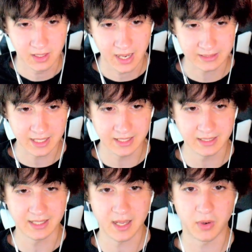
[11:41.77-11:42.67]
At the end of the
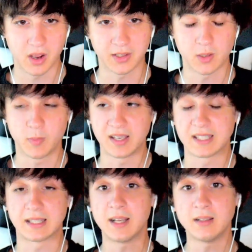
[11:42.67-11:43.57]
day, we're all human beings.
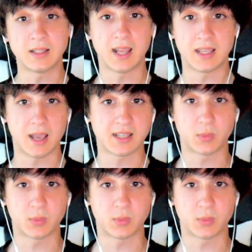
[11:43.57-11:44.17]
At the end of the day, yes,